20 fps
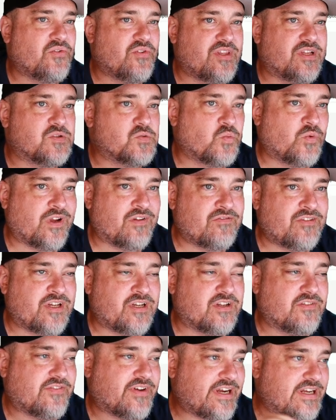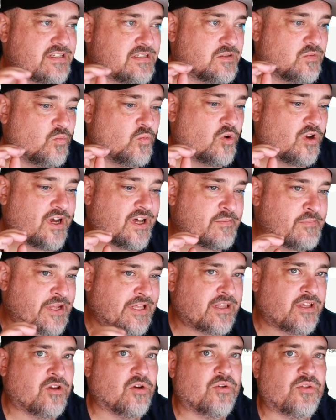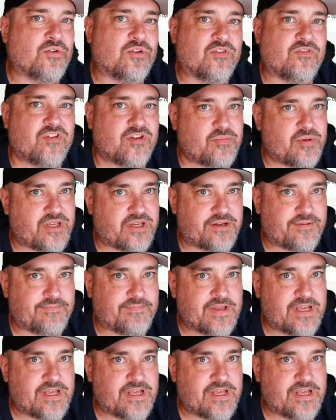this WaveLink device will automatically go through the VPN.